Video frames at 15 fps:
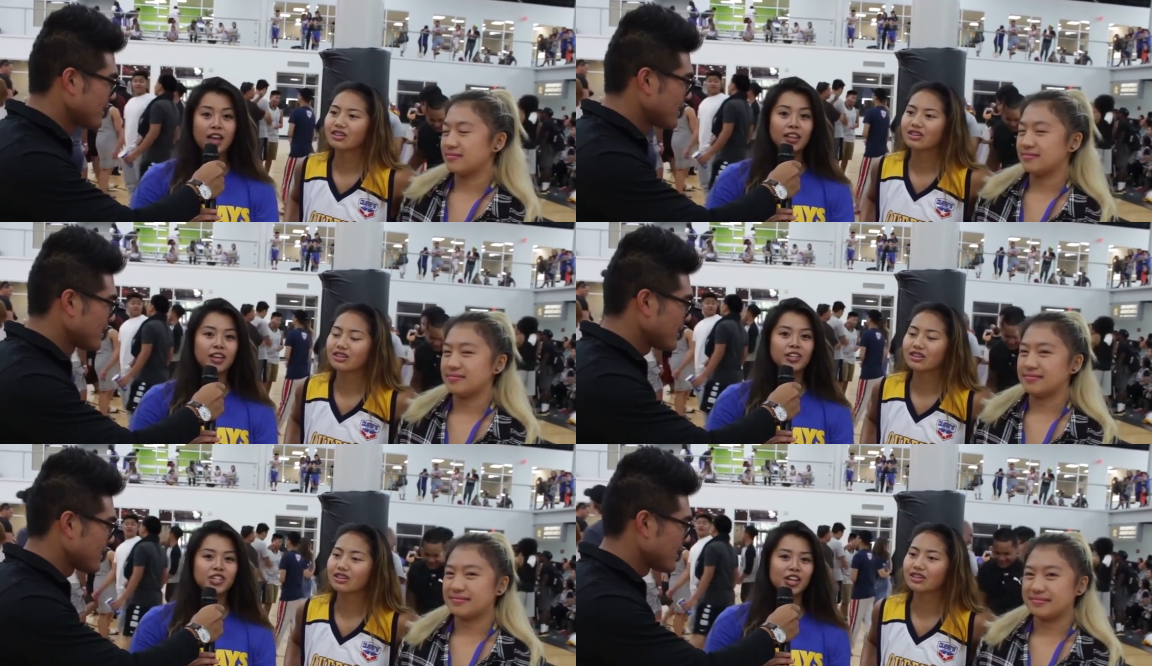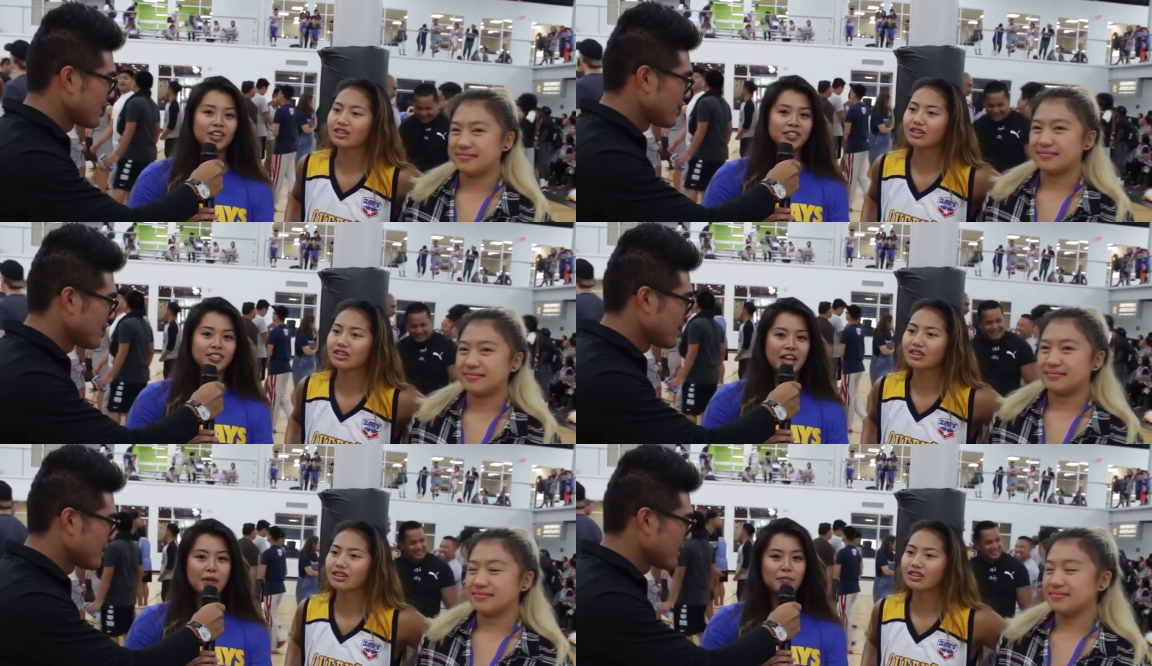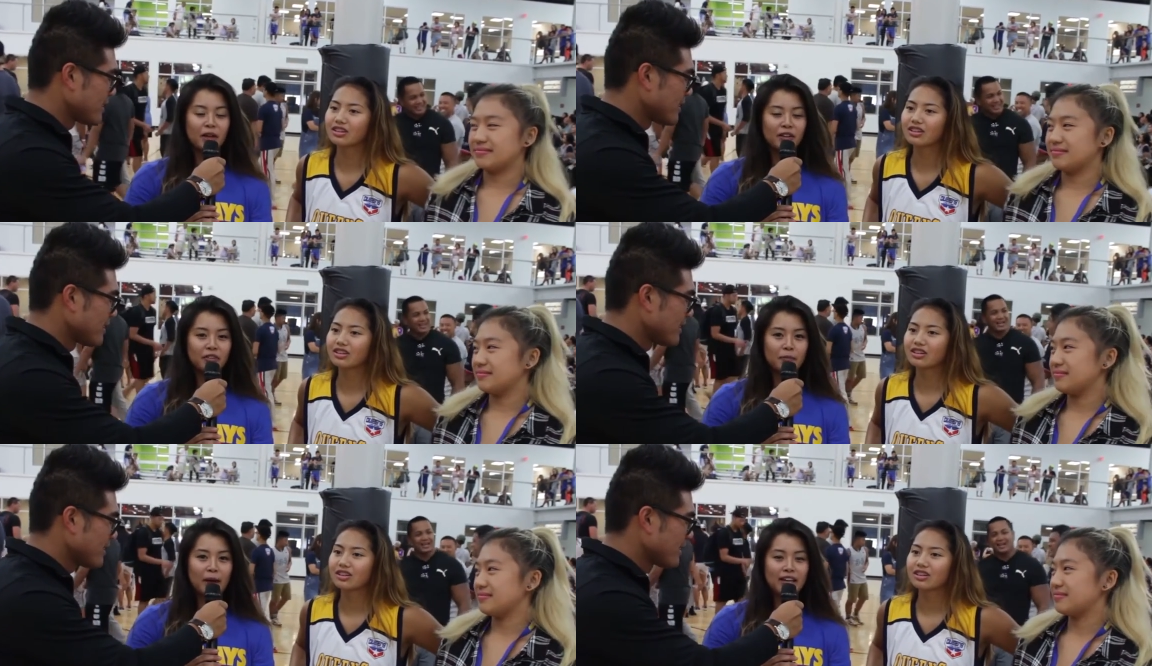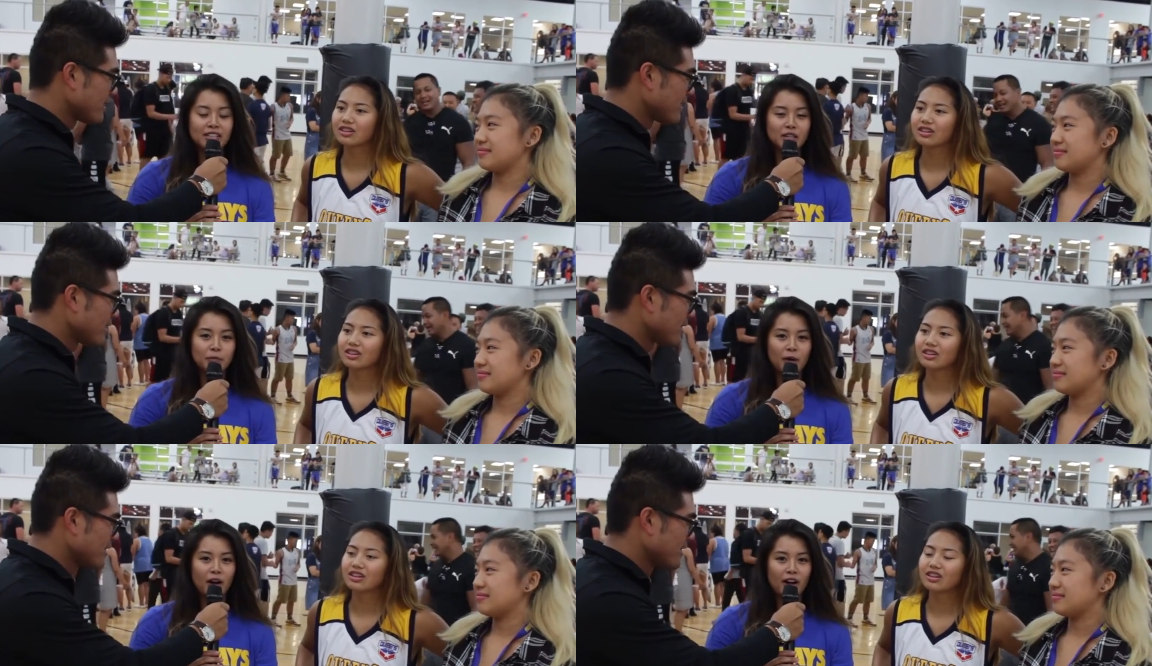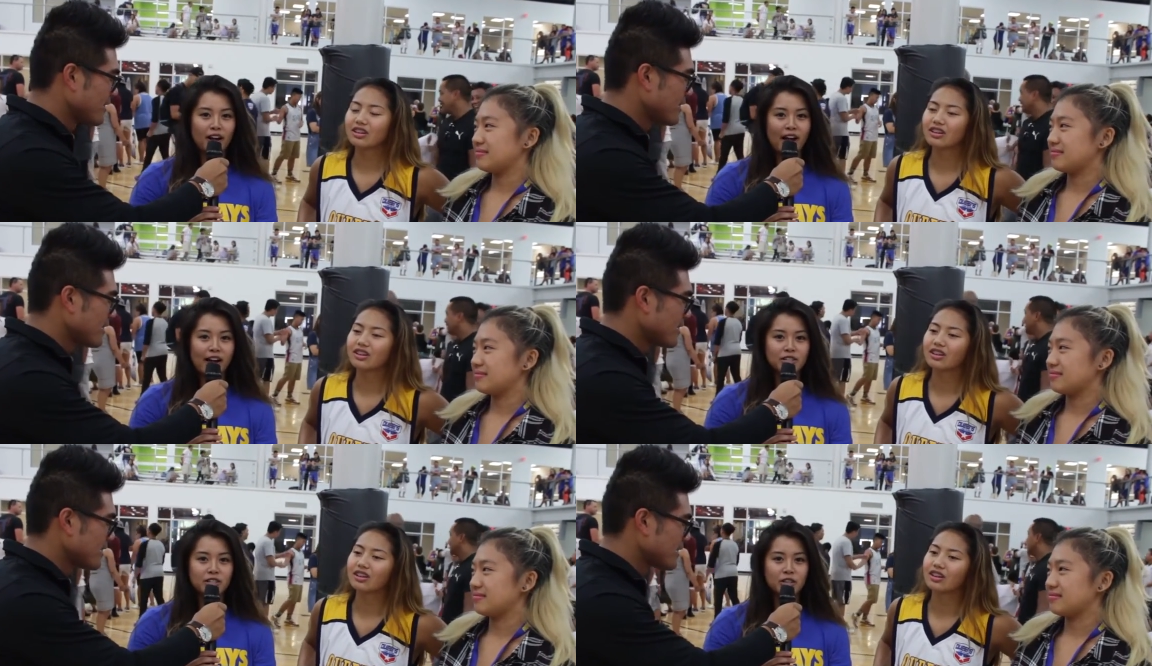Speaker 1: they share the same love of basketball
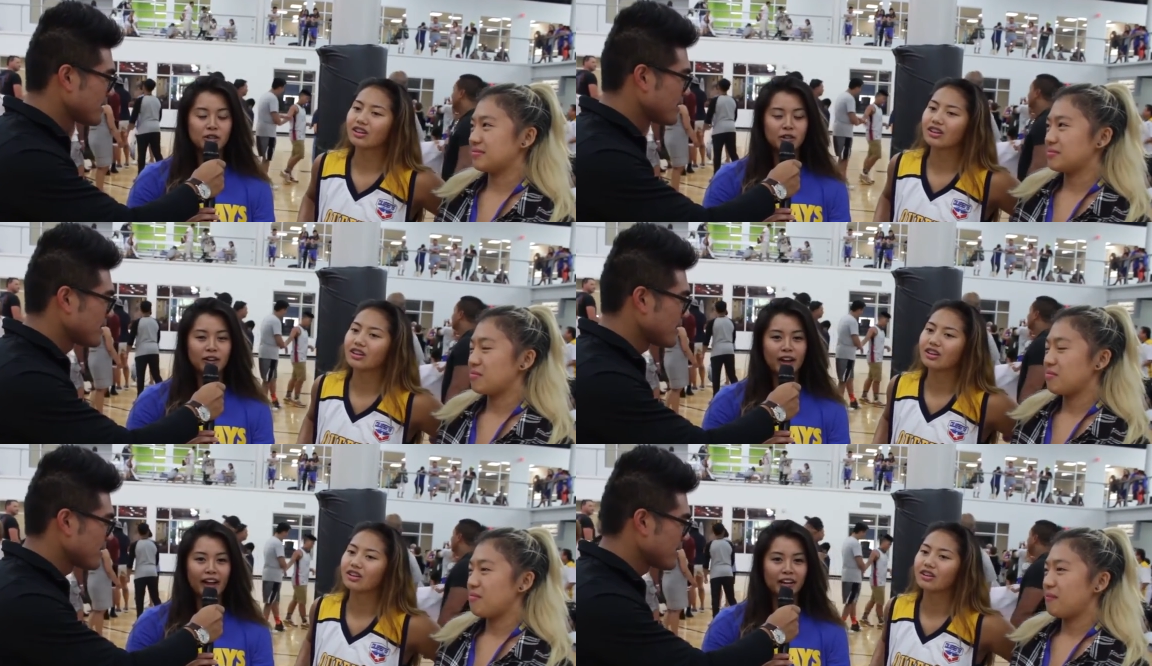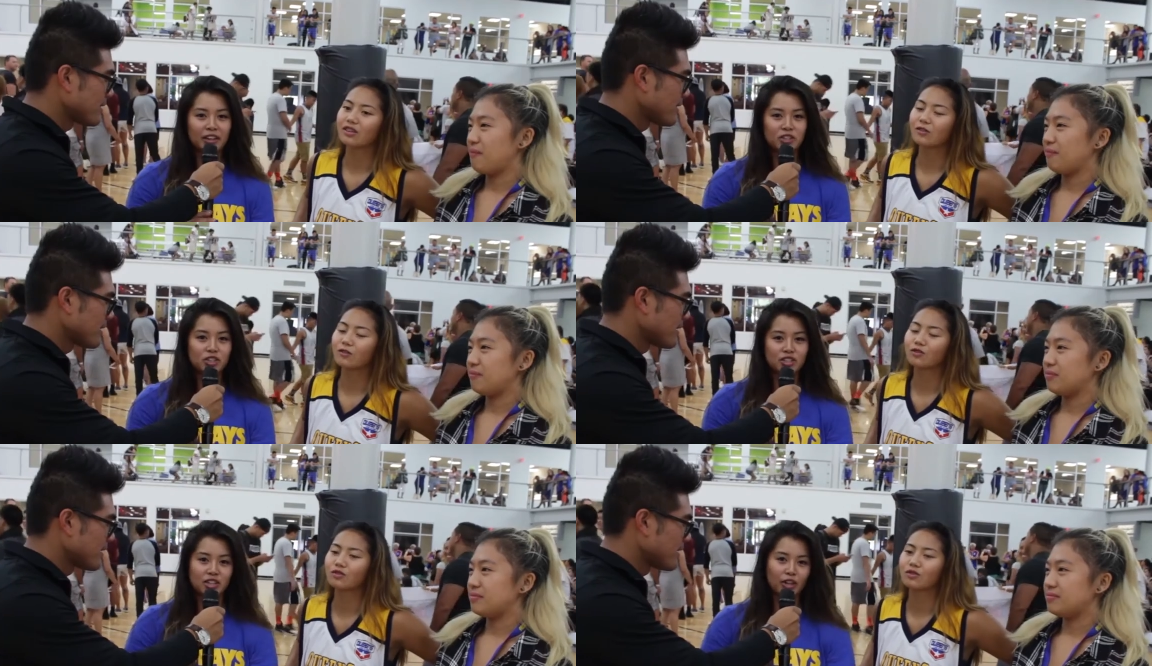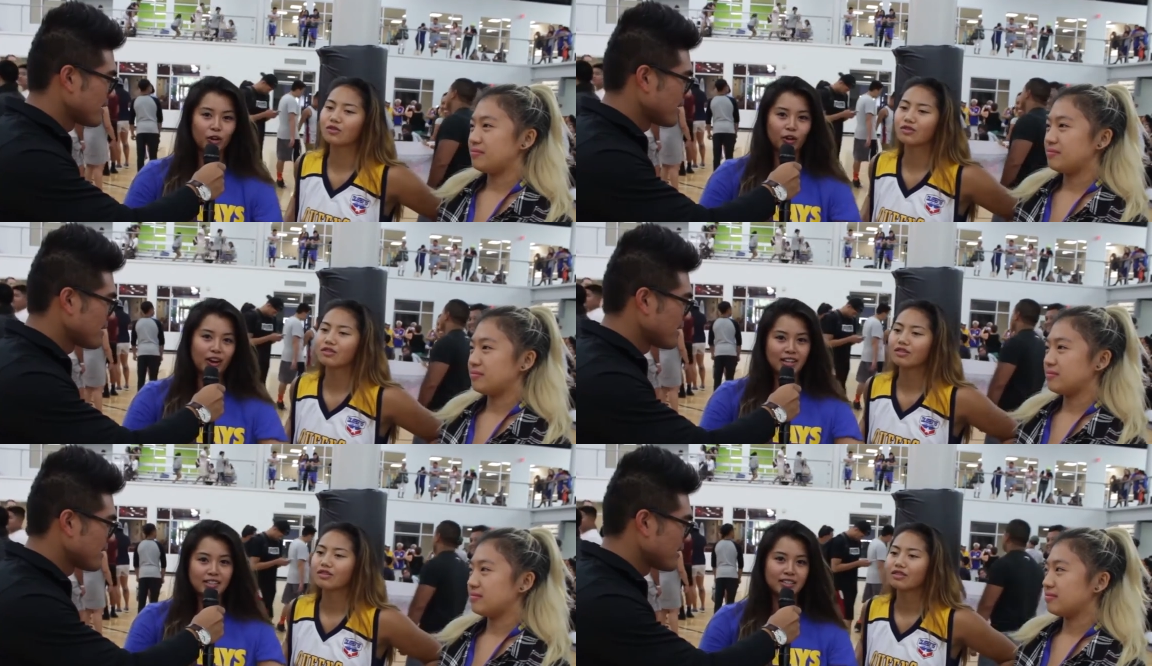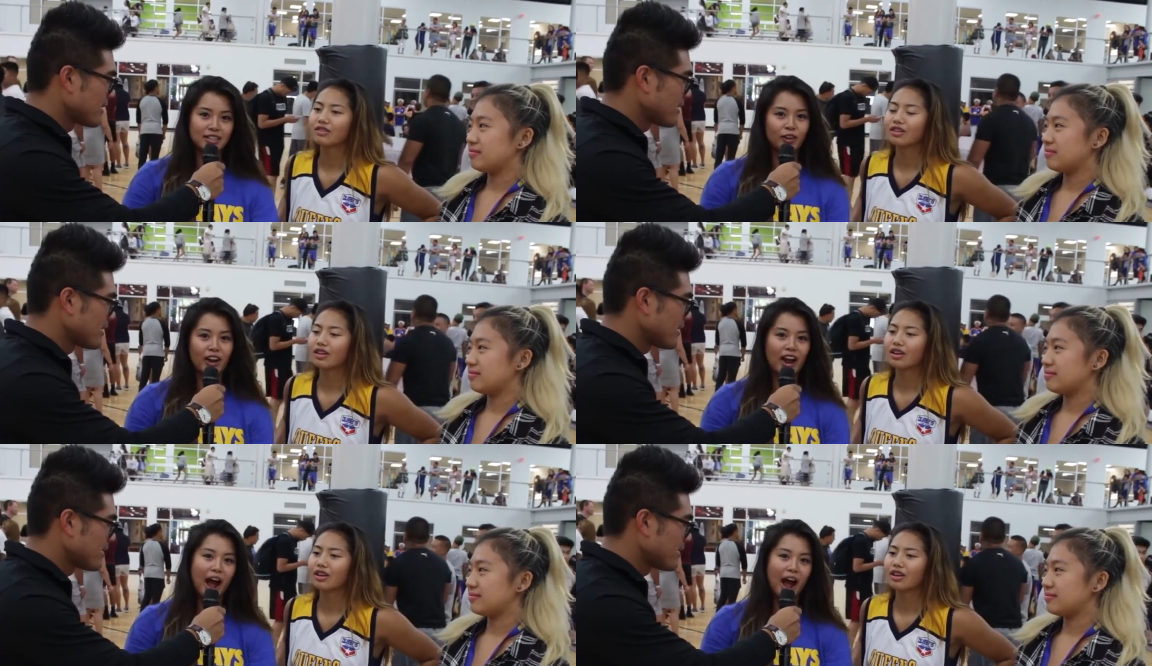as you and it's just a crazy great